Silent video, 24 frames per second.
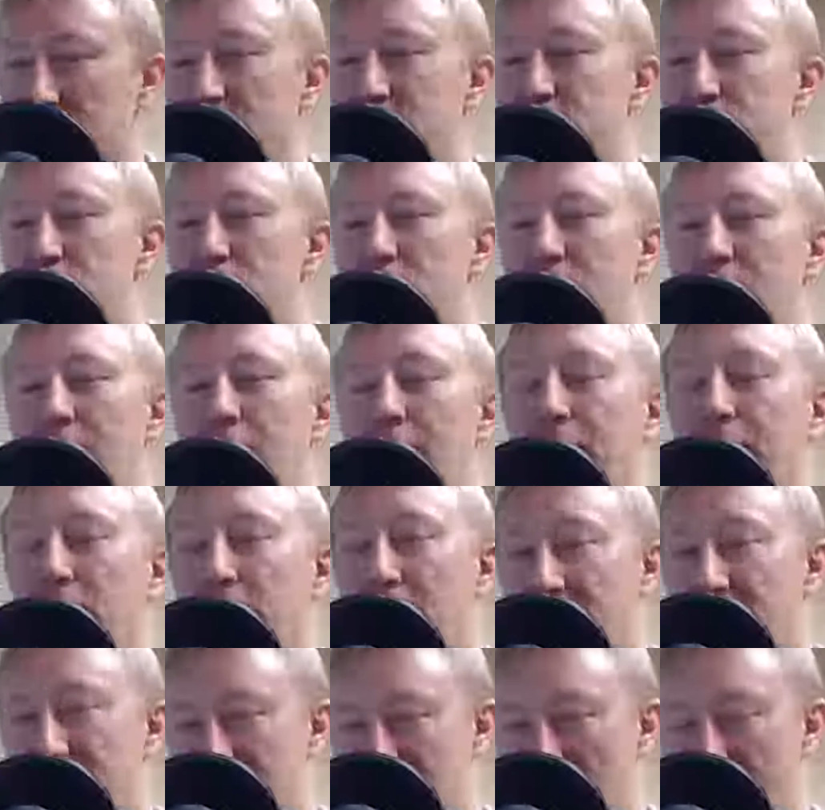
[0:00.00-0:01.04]
recap the
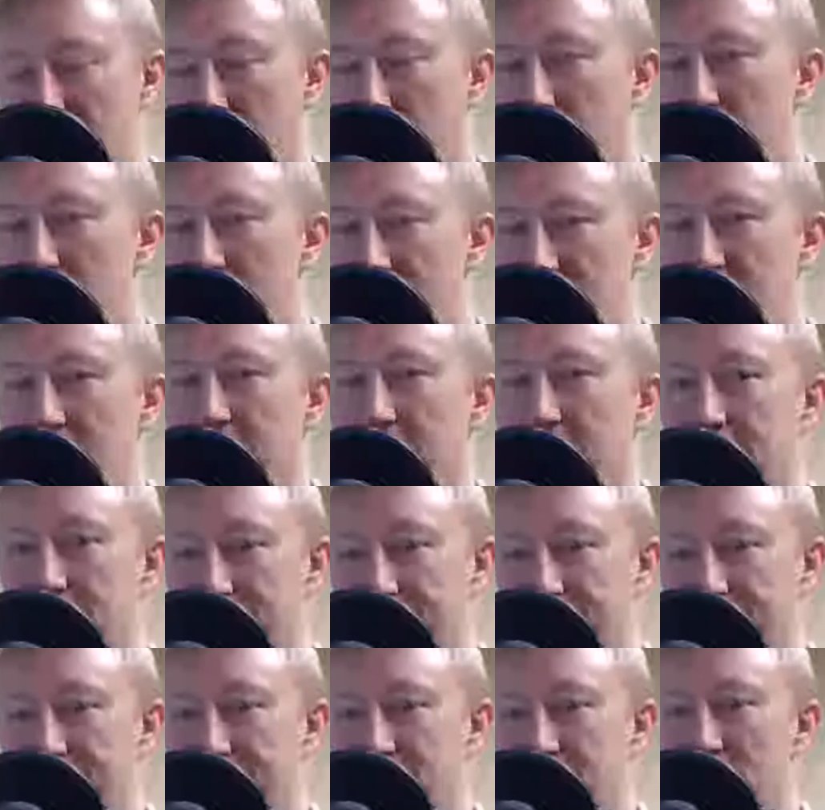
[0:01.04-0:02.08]
last couple weeks here.
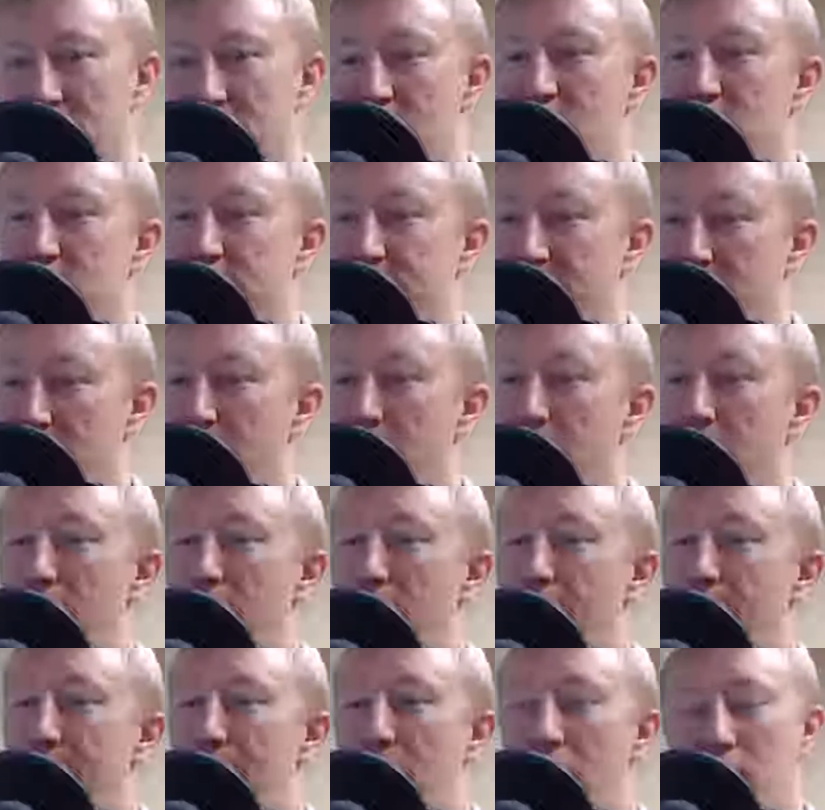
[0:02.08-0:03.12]
So
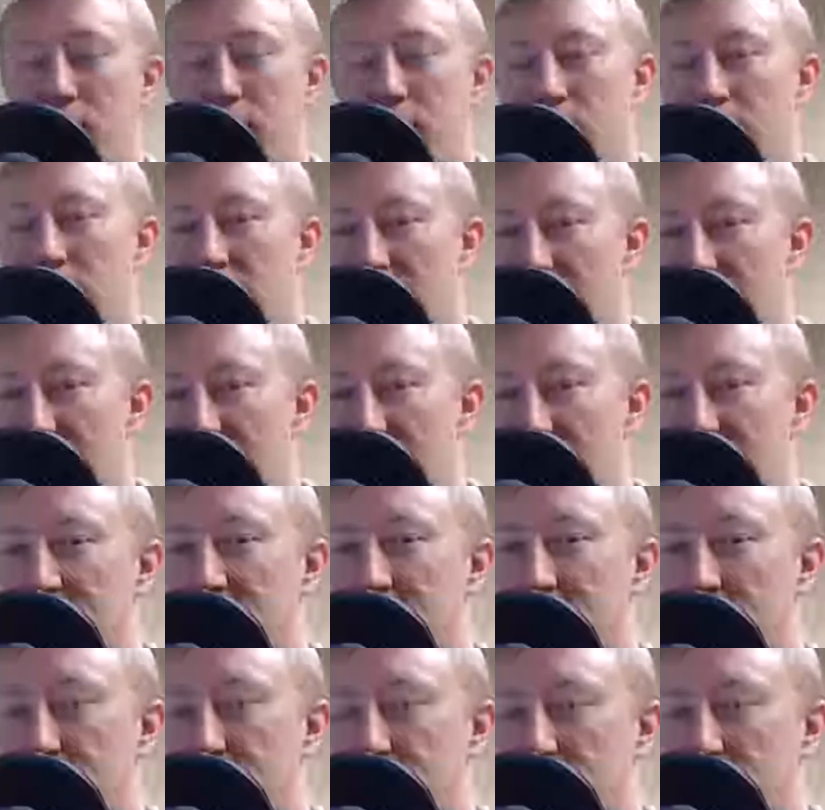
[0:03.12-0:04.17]
Micah and I
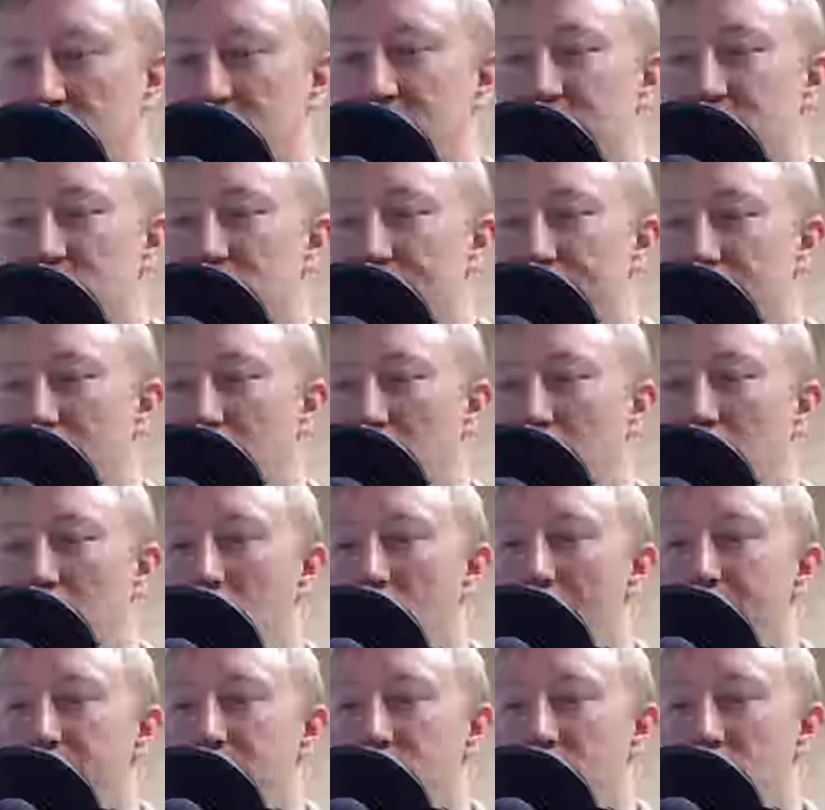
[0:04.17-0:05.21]
did the pre-Super Bowl
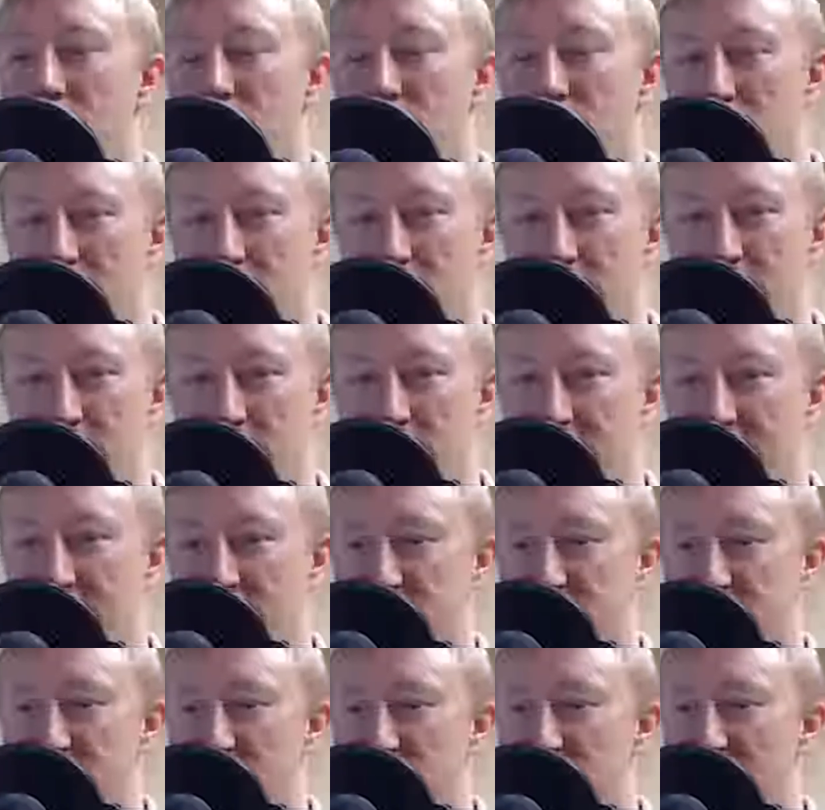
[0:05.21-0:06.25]
episode on the
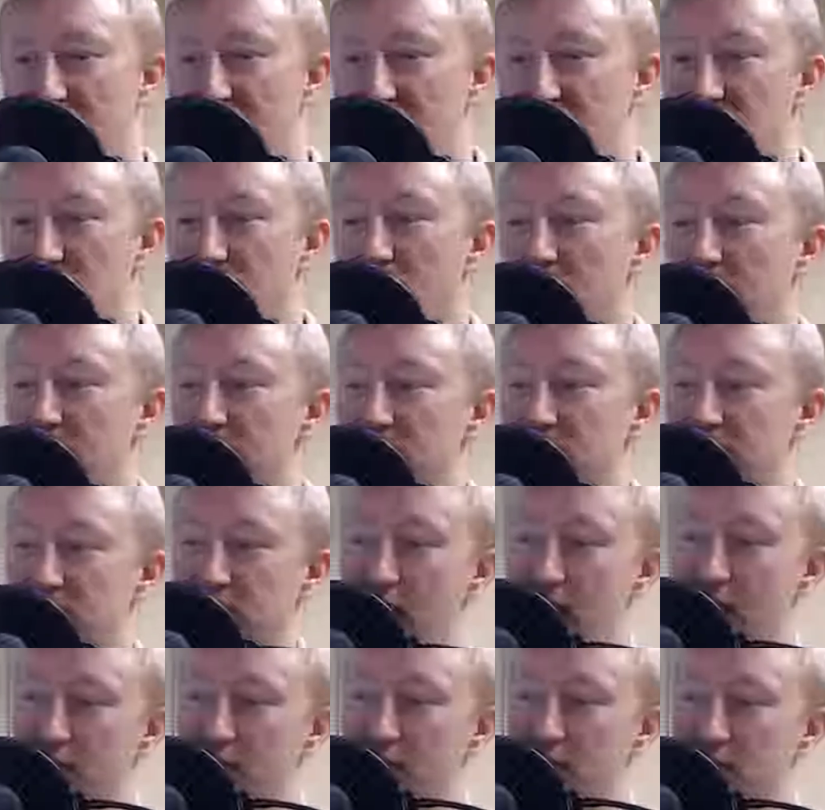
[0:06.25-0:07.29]
31st of January. So
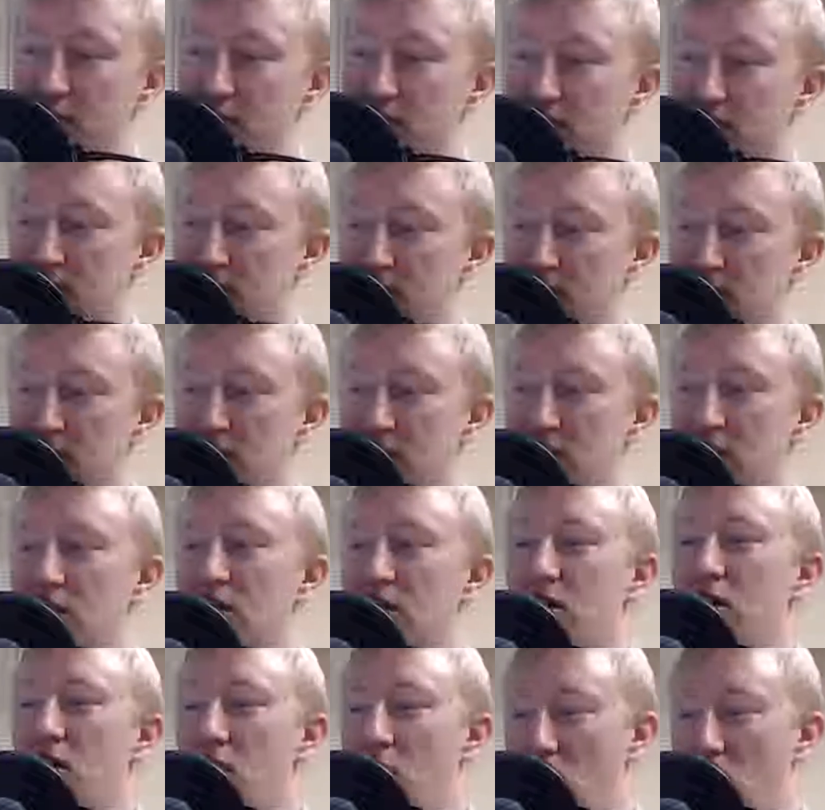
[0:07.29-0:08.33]
that was,
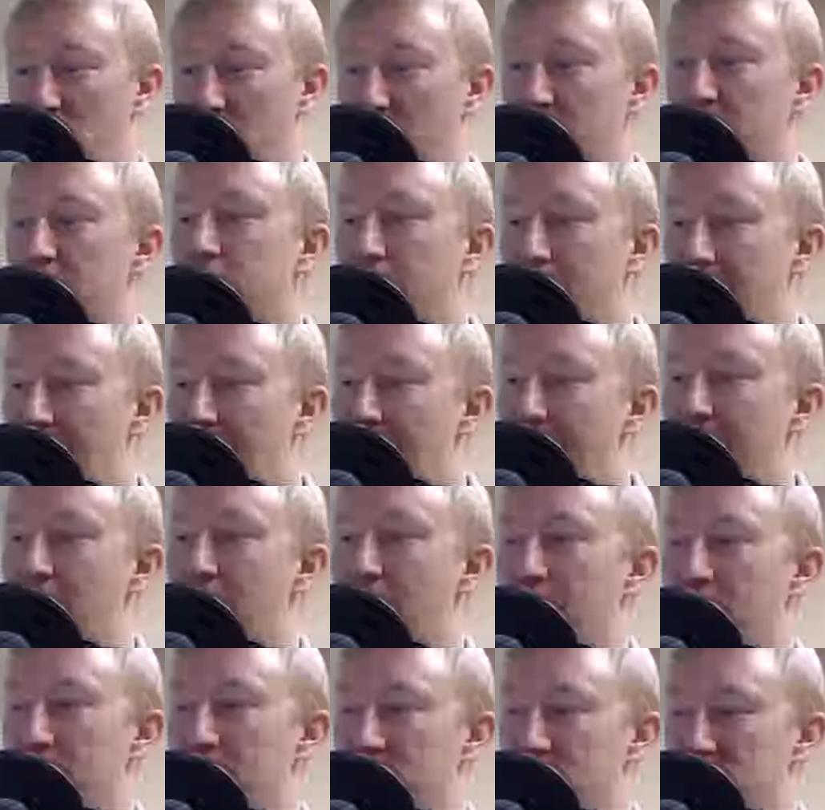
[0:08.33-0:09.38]
holy crap,
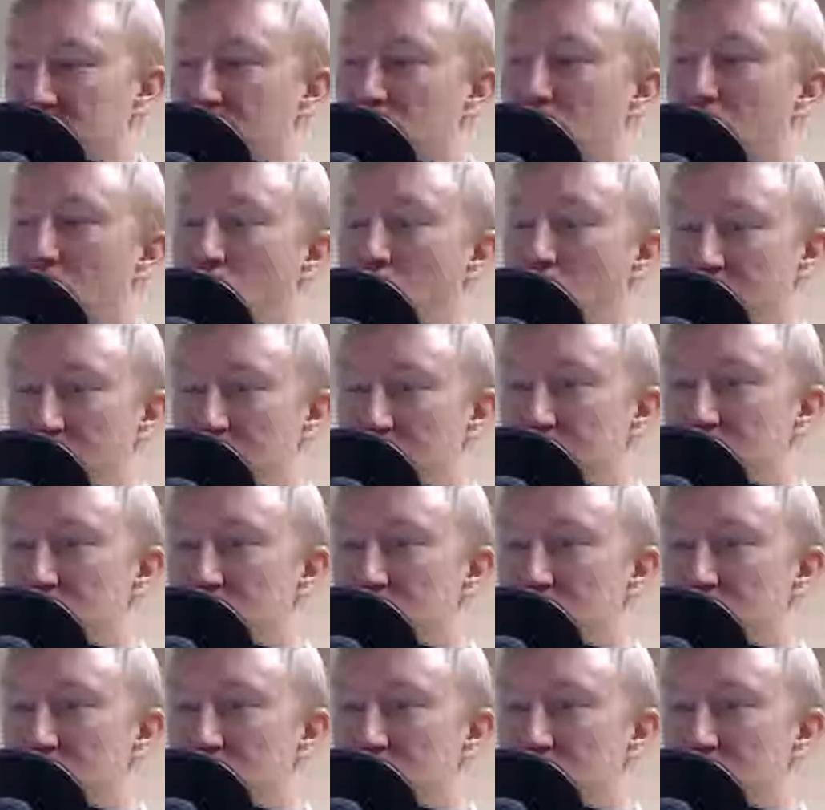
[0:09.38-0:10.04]
that was 22